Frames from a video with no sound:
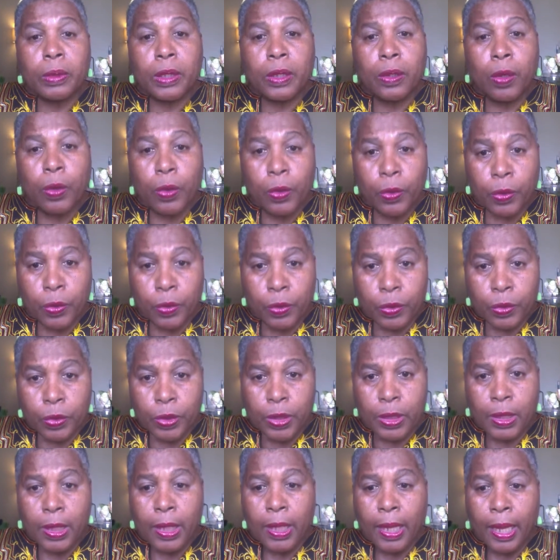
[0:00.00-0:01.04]

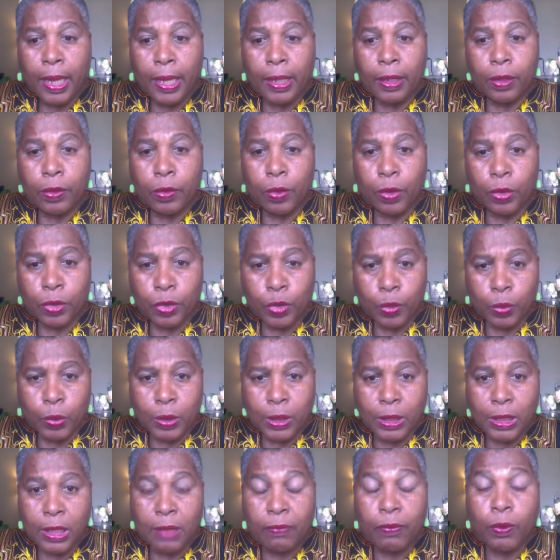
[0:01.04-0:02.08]
heard and in order to
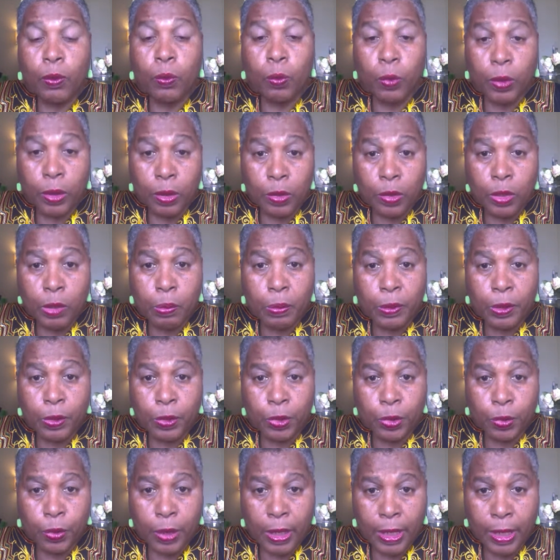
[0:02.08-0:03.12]
receive a real
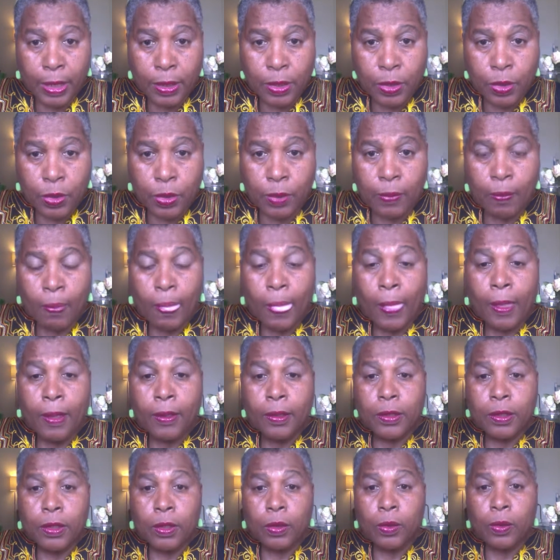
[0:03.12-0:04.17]
spiritual answer.
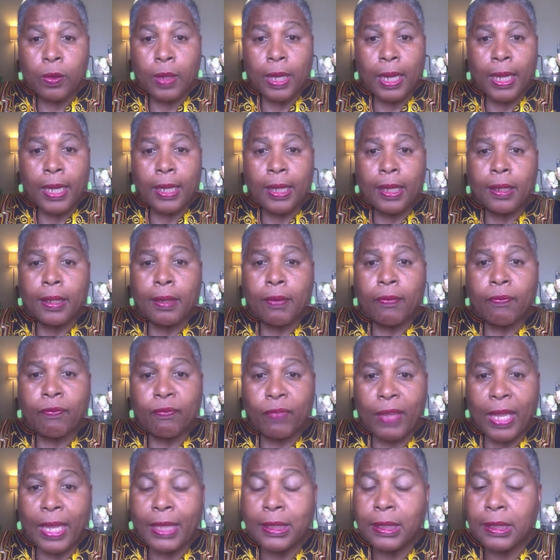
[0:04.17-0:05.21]
So I
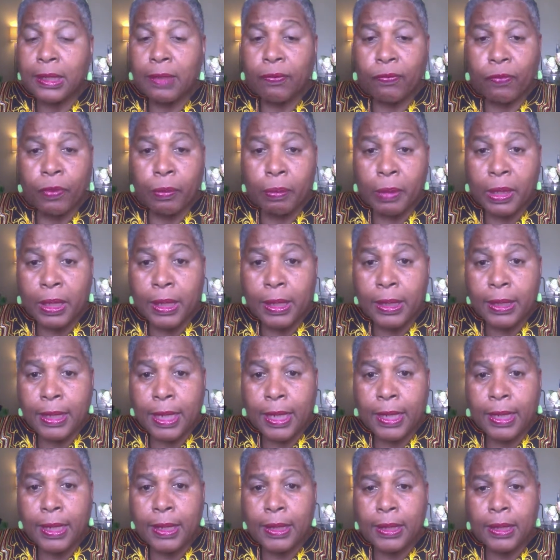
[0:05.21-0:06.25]
fasted for many
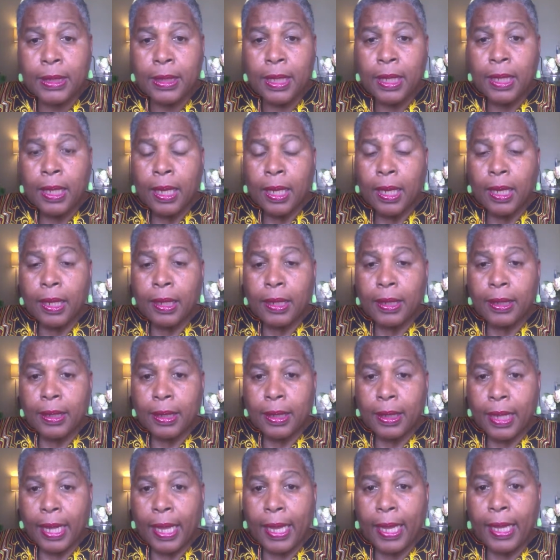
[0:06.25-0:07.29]
days,
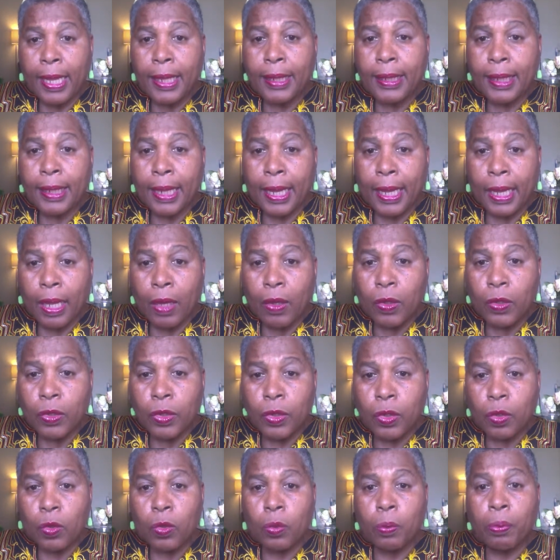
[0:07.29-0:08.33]
and I
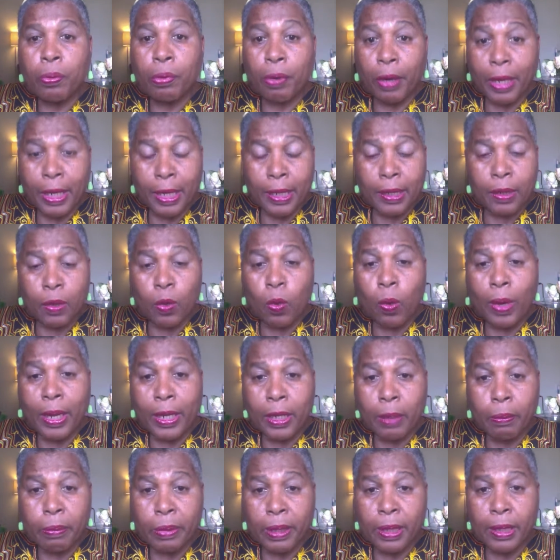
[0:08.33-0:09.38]
also prayed quite
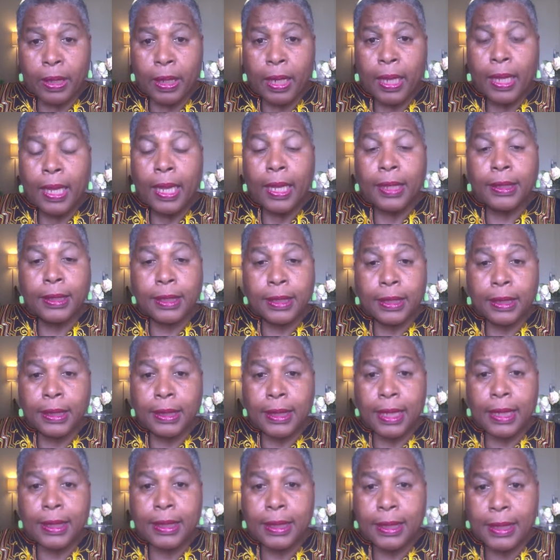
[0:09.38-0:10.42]
a bit and just
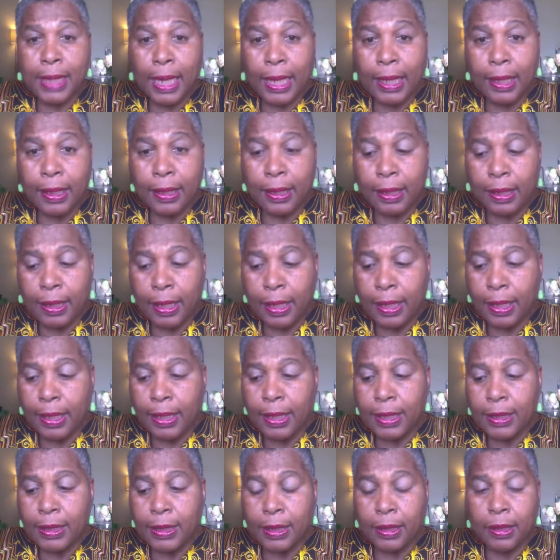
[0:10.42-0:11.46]
sat silently and
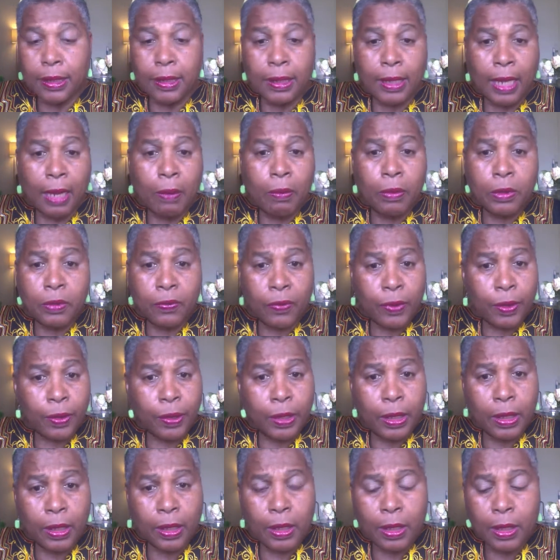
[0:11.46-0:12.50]
listened. And I was
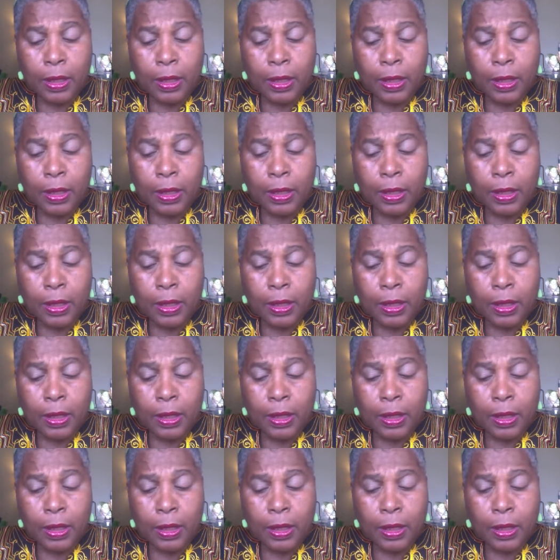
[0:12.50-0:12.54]
very